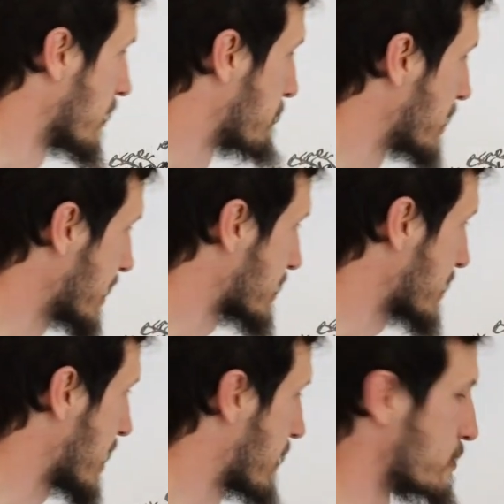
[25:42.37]
plants and
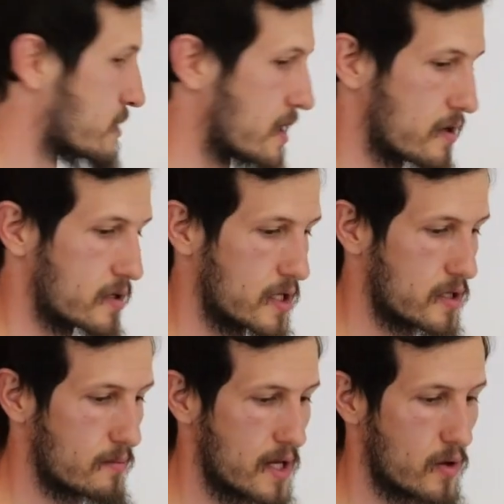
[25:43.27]
animals in our
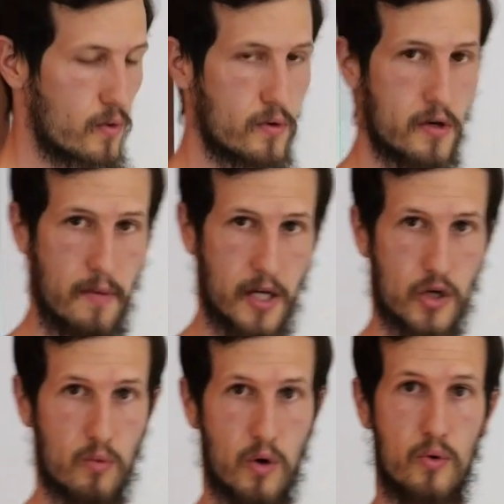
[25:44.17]
system in order to make
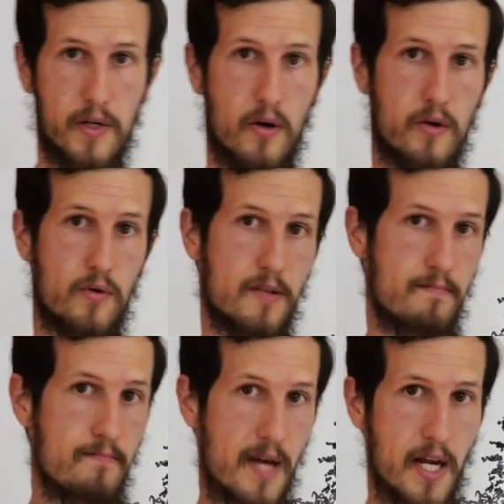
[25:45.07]
sure we're holding on to as
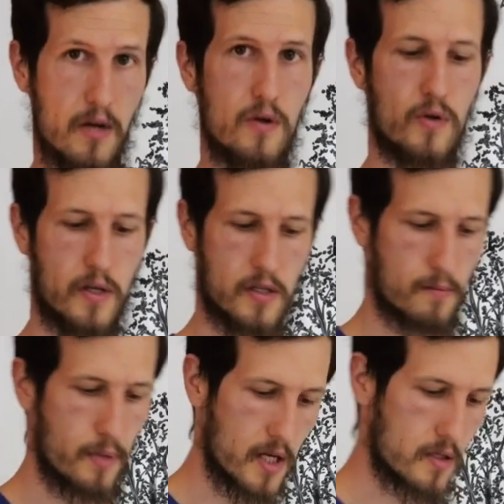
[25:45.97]
many nutrients as
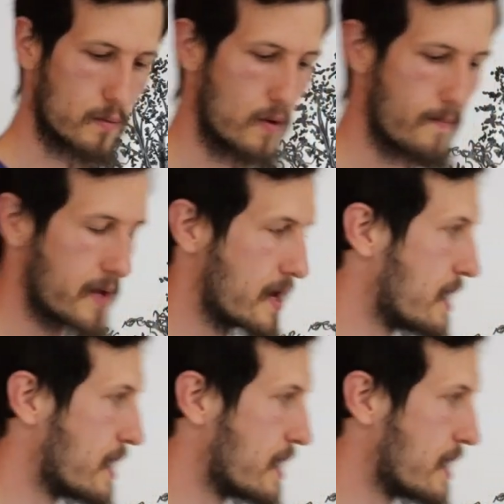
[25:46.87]
possible.